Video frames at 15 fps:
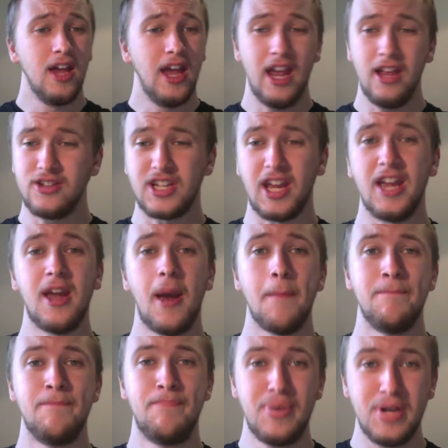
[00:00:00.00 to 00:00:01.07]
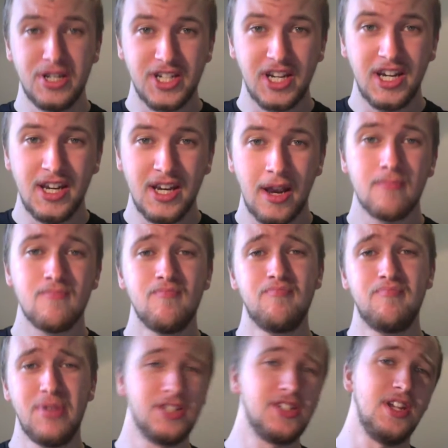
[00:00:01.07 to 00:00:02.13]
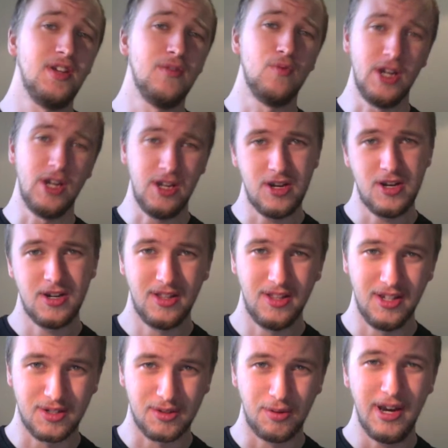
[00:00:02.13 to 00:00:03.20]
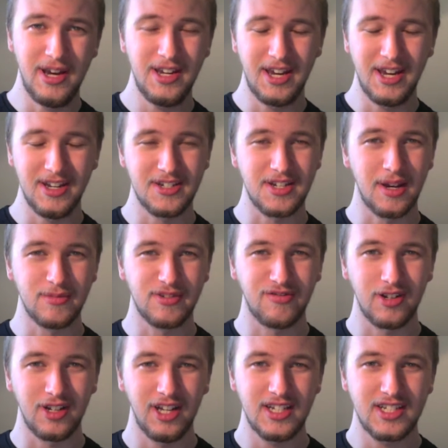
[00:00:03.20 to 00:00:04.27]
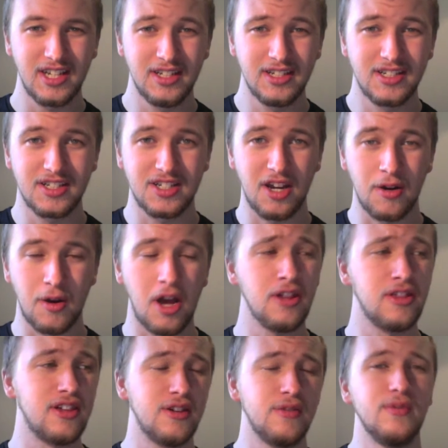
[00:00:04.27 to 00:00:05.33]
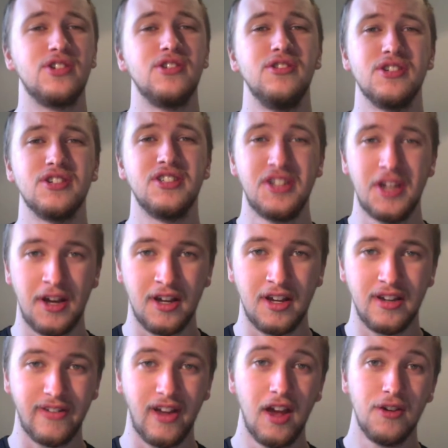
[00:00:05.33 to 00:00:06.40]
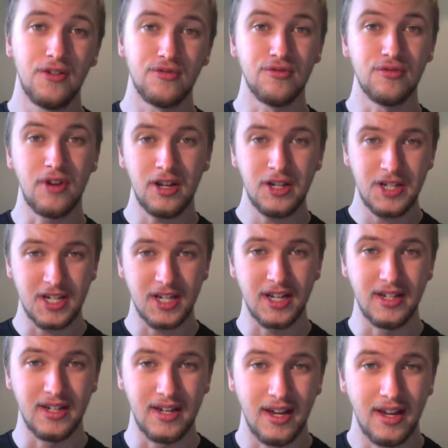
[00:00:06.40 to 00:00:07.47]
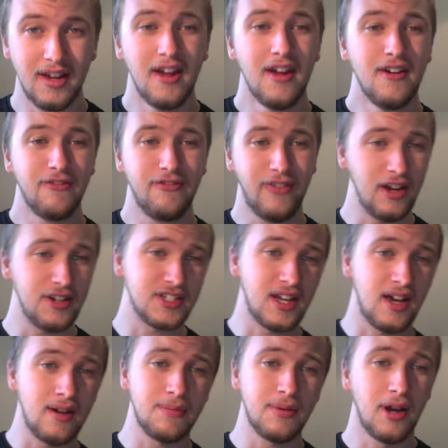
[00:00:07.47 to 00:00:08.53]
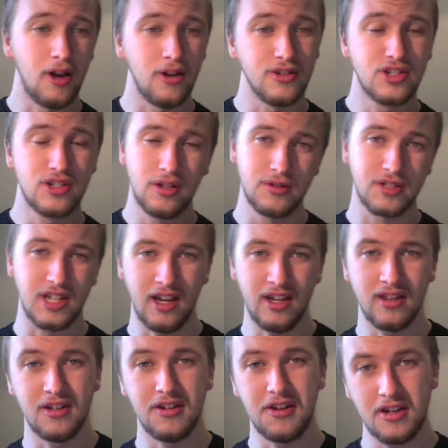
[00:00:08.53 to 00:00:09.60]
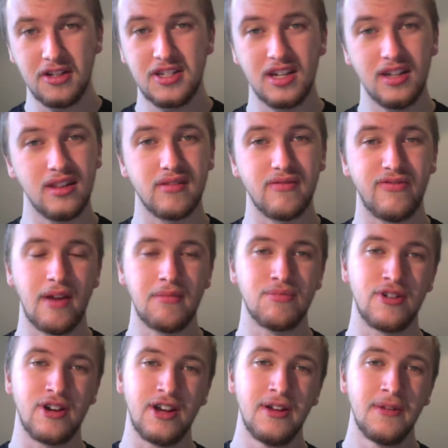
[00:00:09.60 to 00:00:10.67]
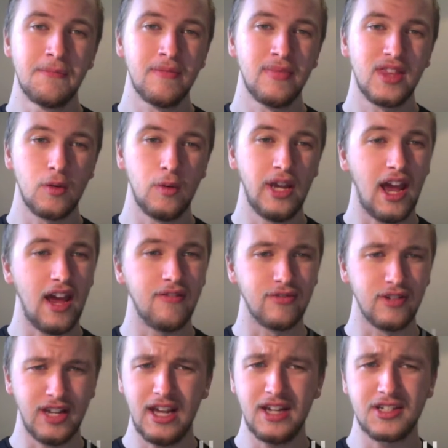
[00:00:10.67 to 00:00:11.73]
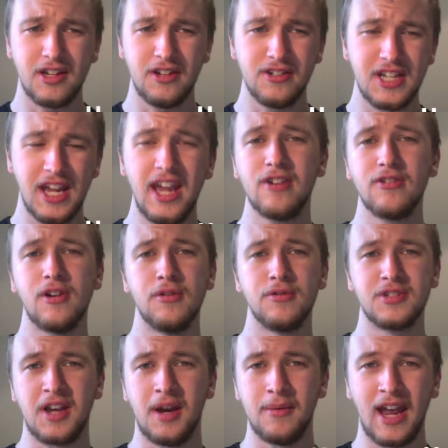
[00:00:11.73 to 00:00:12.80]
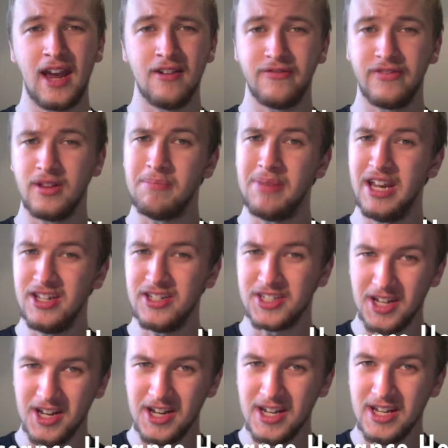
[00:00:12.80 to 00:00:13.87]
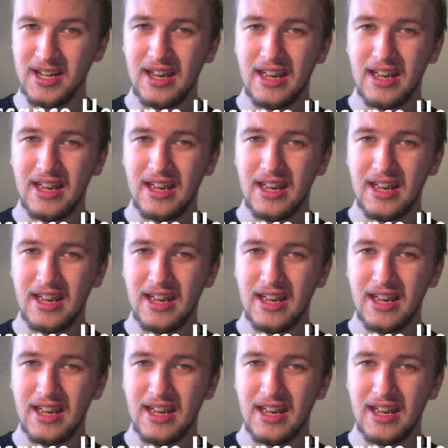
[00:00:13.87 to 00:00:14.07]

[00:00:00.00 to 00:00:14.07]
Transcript: It's a busy week this week in terms of releases, so I think we should just dive right in. First up, on Tuesday the 19th of February, we have Renaissance Heroes coming out for the PC.